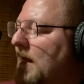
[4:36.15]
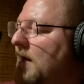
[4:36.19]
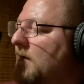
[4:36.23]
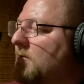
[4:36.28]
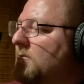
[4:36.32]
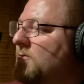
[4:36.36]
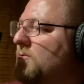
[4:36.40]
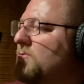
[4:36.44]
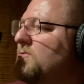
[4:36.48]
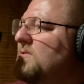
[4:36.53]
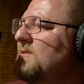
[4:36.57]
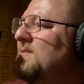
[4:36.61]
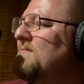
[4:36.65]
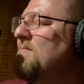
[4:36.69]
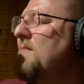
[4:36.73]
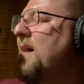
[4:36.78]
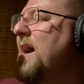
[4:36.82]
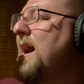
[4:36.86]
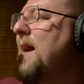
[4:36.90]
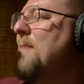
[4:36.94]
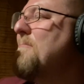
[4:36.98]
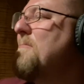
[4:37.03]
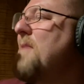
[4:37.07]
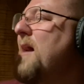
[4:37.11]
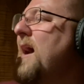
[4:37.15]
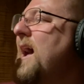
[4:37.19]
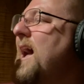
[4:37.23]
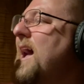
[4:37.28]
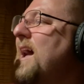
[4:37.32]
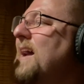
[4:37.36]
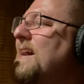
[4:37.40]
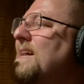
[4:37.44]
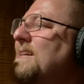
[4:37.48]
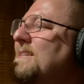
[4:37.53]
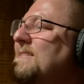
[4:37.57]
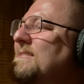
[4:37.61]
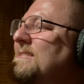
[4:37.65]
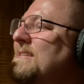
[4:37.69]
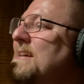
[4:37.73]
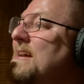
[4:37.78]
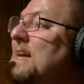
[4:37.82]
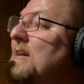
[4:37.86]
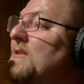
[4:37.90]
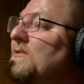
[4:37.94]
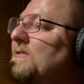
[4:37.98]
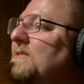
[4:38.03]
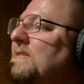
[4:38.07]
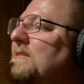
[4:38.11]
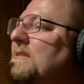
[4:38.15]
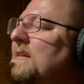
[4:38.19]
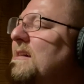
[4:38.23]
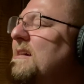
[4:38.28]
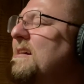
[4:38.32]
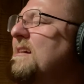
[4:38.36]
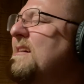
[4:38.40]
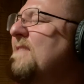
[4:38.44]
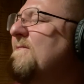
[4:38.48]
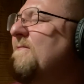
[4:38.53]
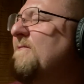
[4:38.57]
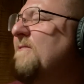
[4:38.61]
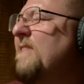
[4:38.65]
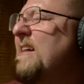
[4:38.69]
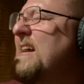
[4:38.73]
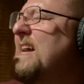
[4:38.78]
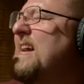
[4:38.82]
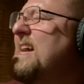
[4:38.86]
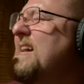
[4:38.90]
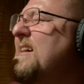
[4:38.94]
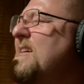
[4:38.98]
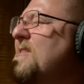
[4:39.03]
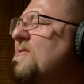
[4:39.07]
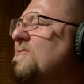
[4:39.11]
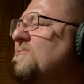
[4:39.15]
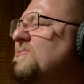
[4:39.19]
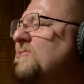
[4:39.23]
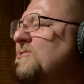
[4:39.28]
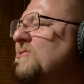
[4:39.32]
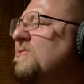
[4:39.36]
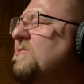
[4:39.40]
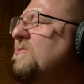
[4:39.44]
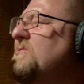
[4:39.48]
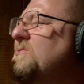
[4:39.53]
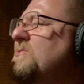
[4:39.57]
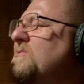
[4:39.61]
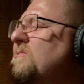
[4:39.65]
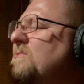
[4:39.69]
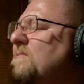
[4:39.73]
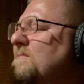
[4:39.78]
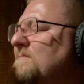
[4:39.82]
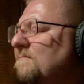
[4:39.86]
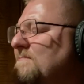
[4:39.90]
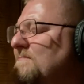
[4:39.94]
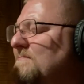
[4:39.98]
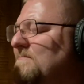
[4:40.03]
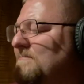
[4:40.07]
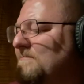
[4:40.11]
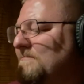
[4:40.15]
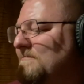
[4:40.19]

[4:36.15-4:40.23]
Losing my mind now that I found you